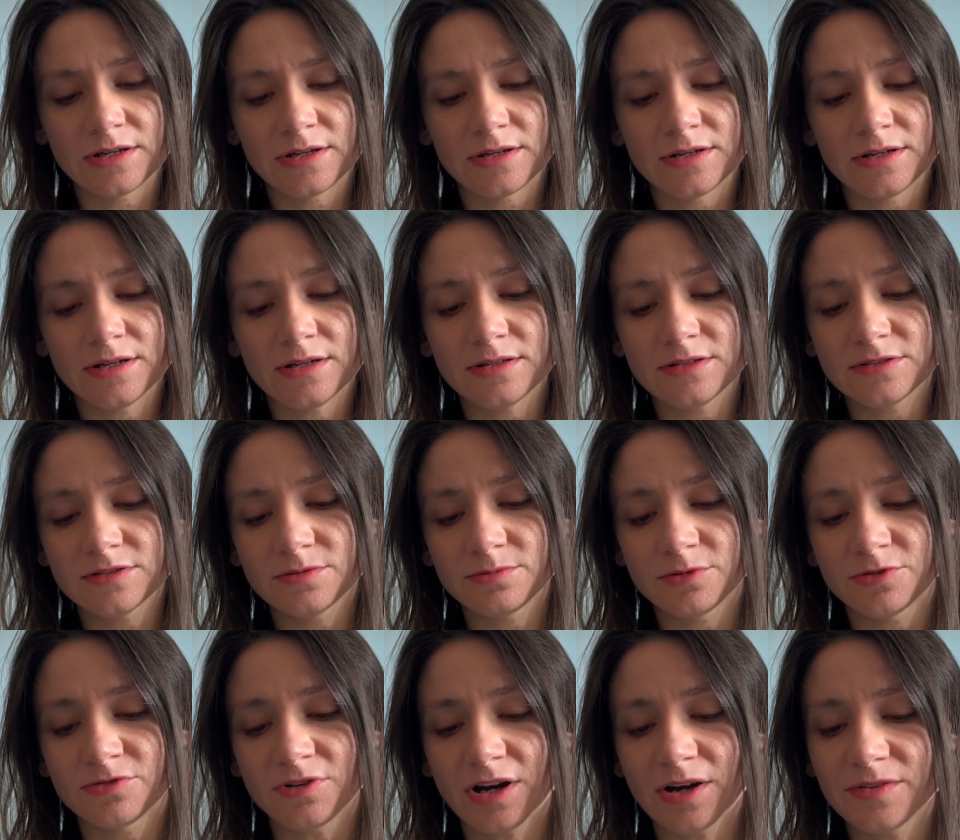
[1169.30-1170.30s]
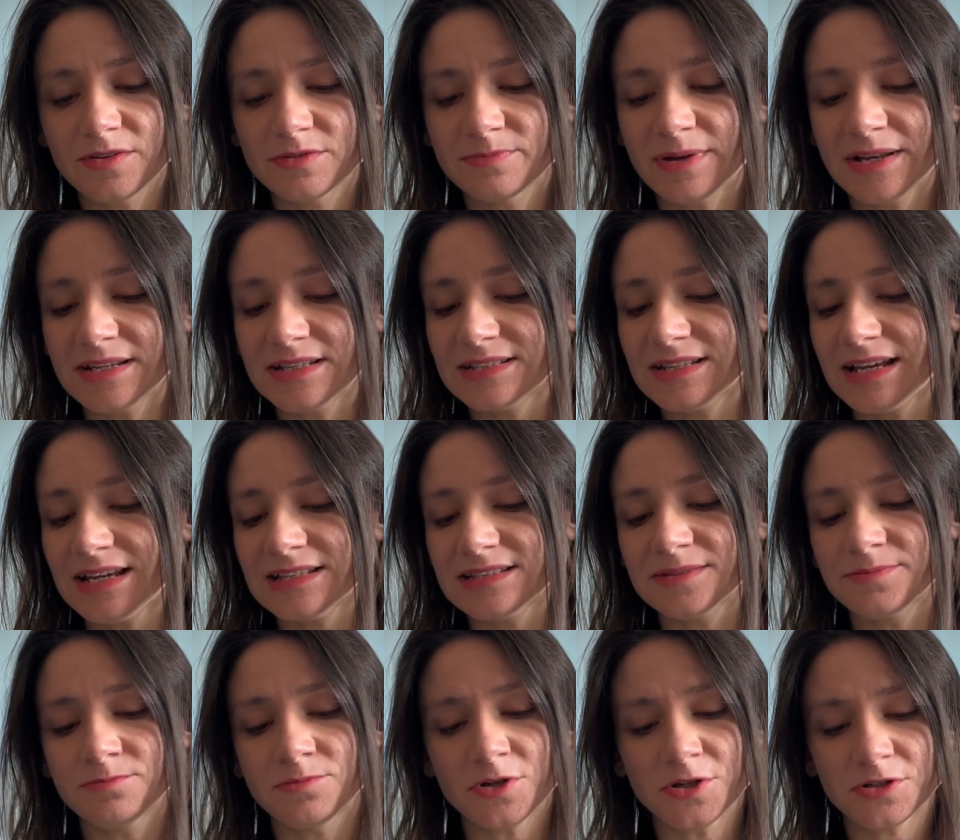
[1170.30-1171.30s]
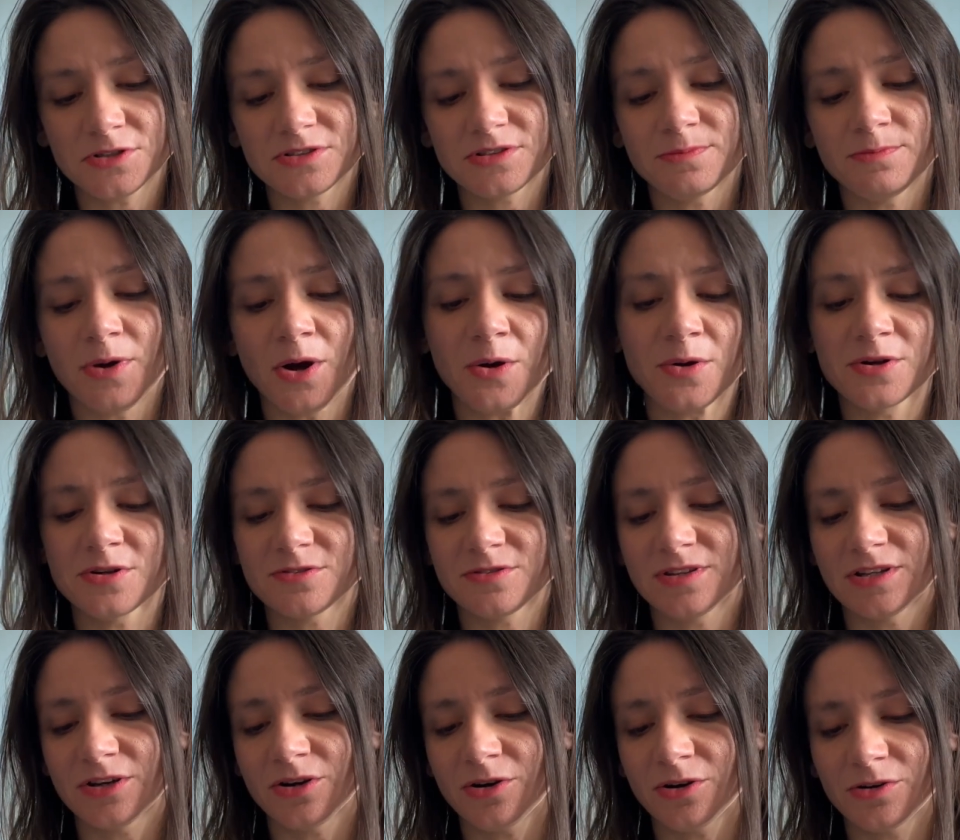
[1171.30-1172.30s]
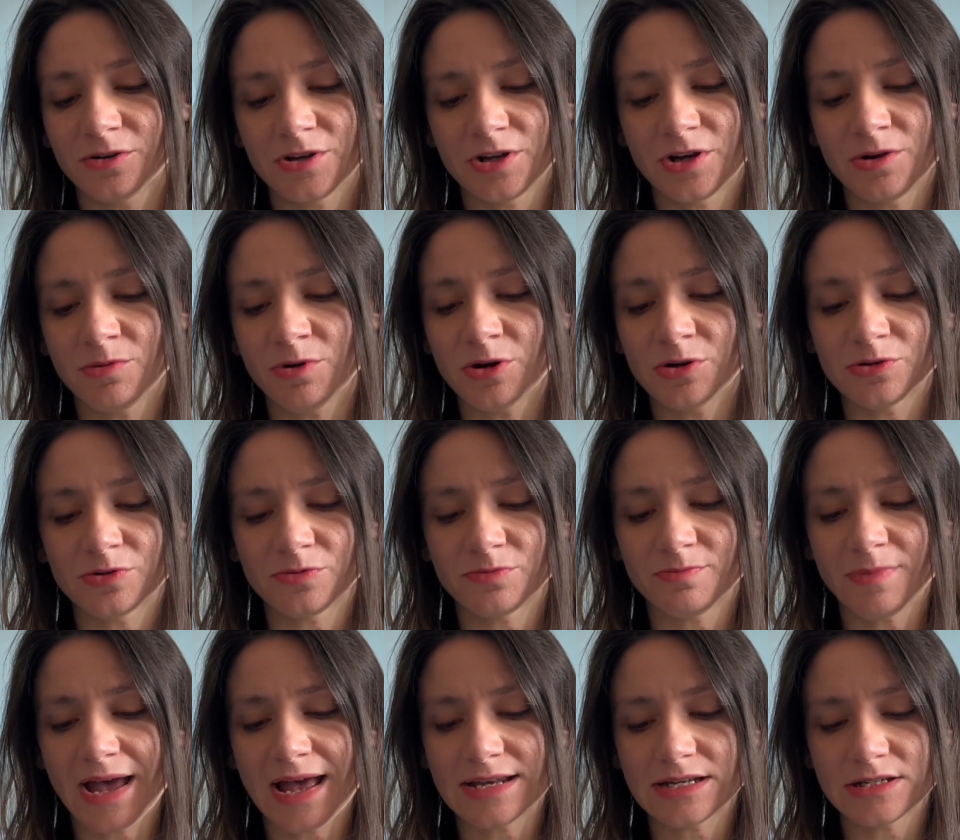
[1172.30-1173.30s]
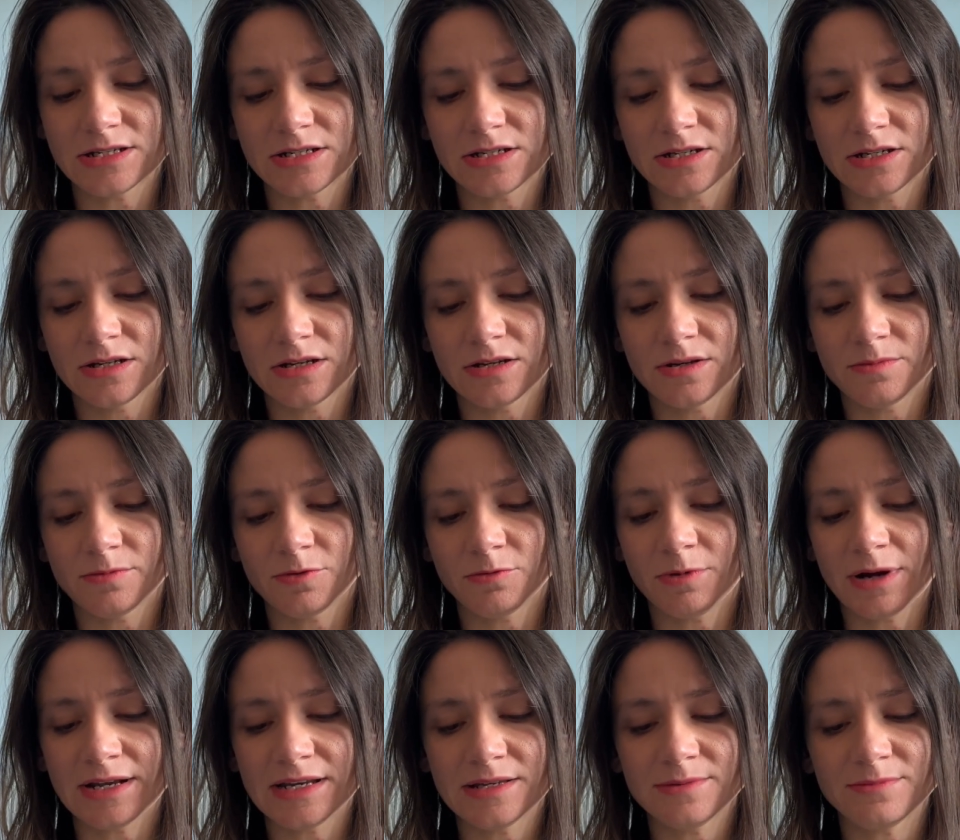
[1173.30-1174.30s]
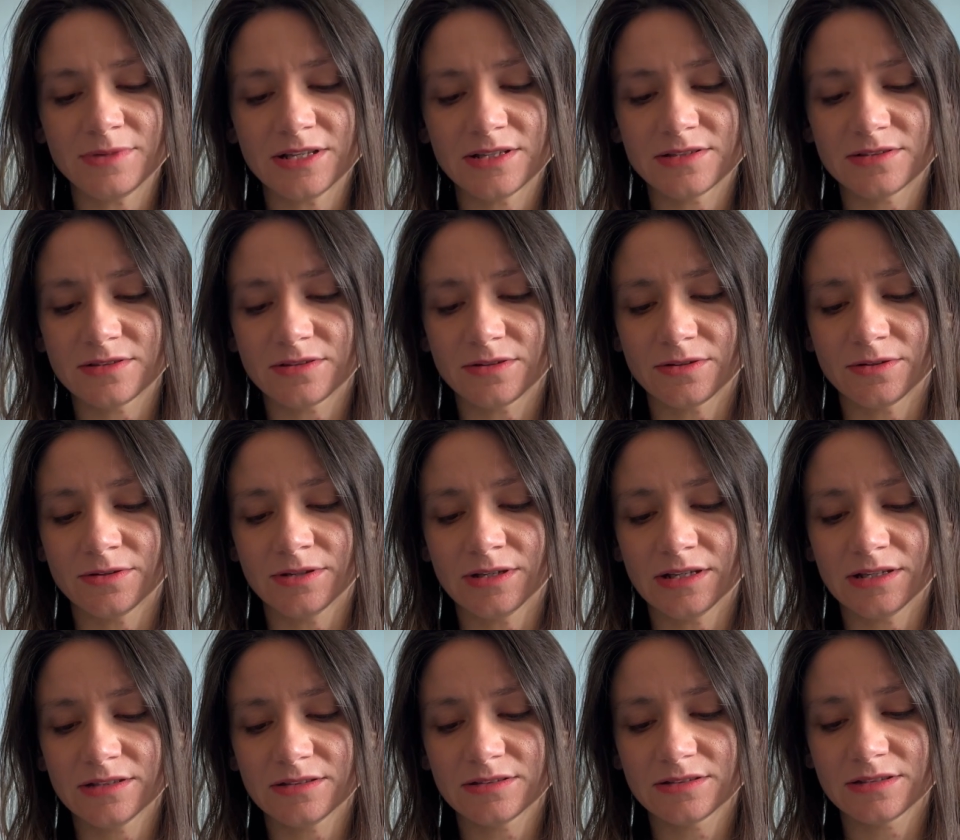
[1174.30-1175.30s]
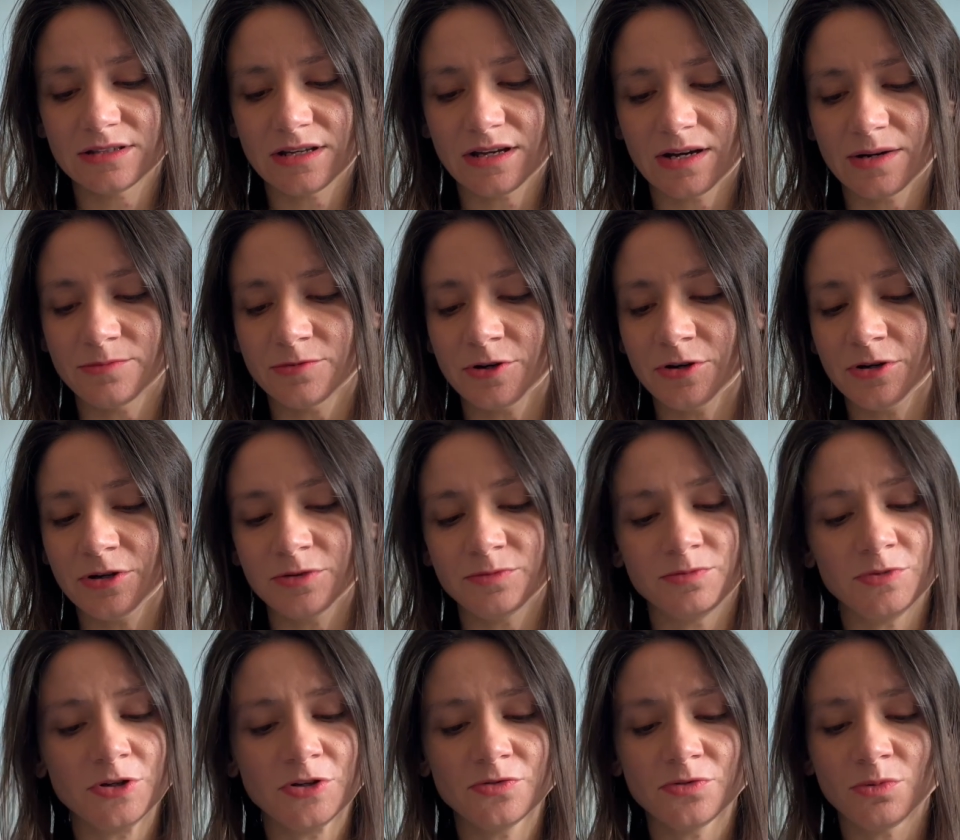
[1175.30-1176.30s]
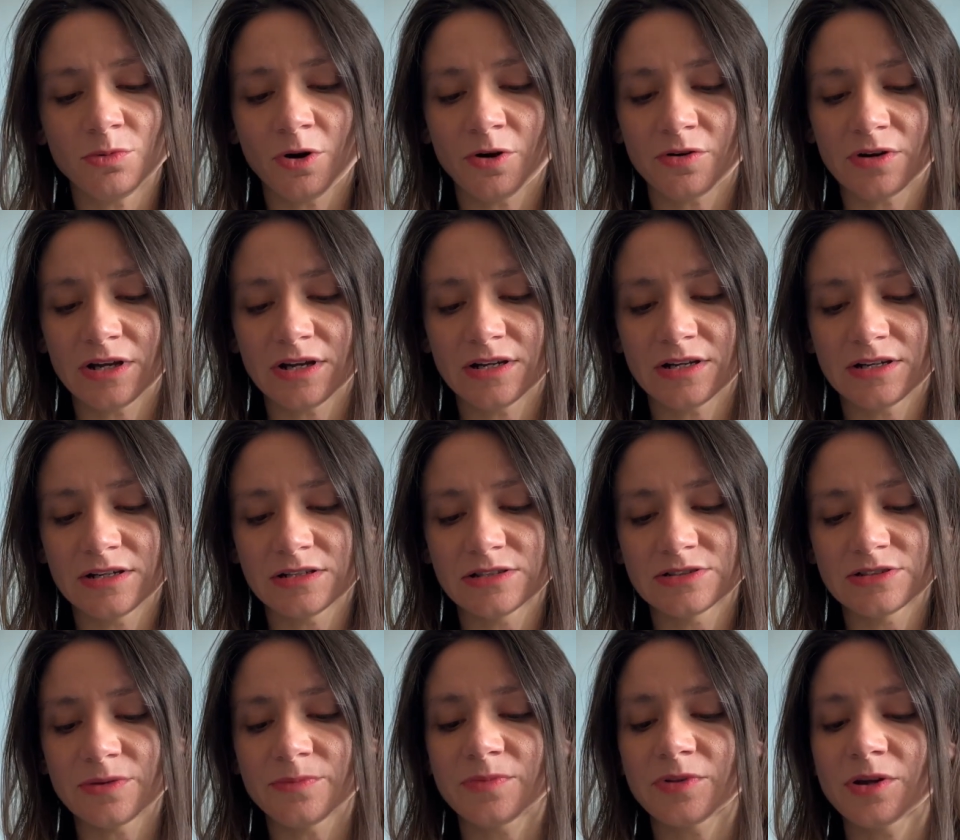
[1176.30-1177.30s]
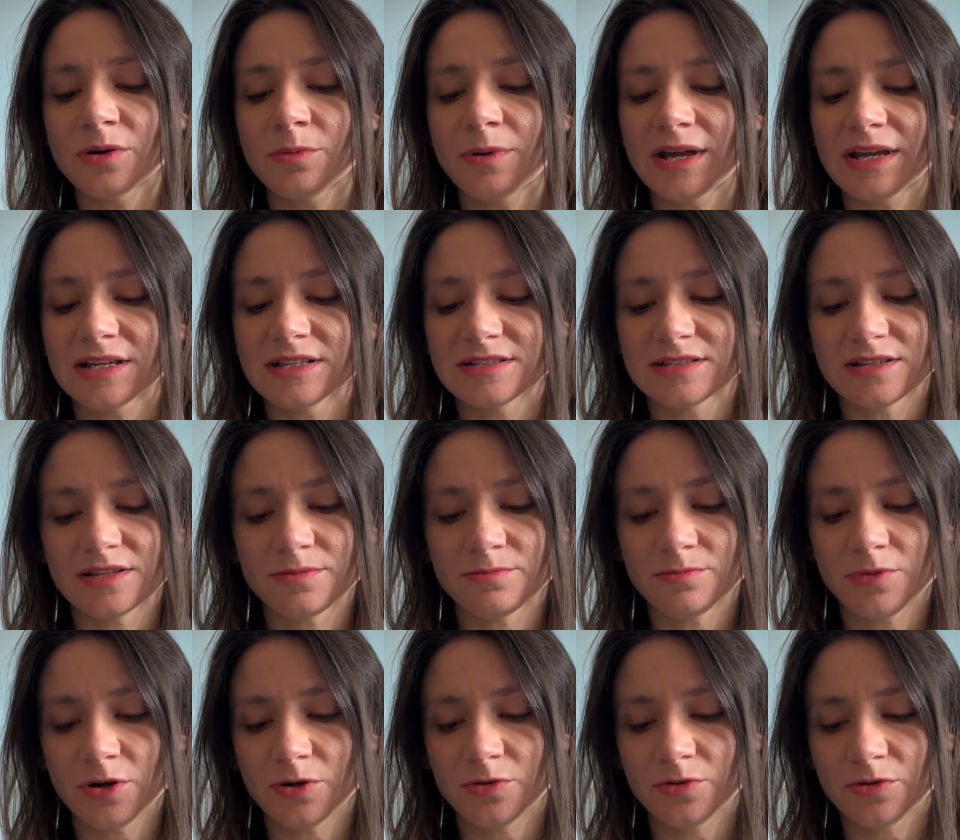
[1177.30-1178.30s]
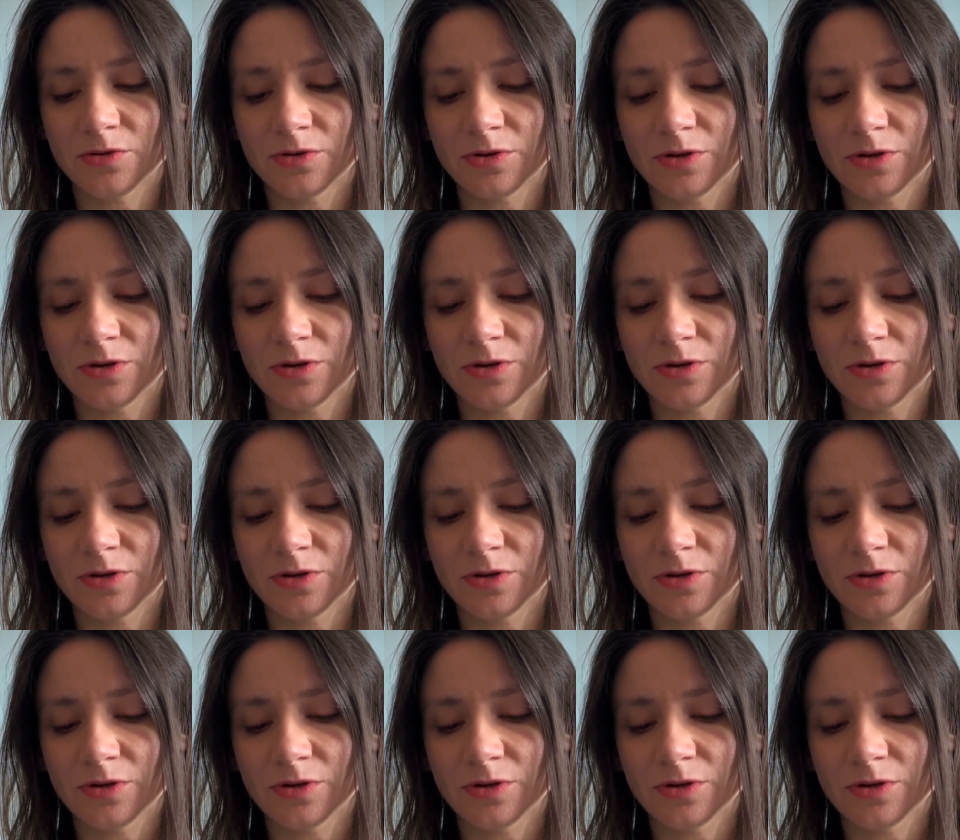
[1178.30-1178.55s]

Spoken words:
Ninus would rather spend his days in books and poetry than conquering a world of men. But when he meets Aeneas, a broken, beautiful warrior, something awakens in them both.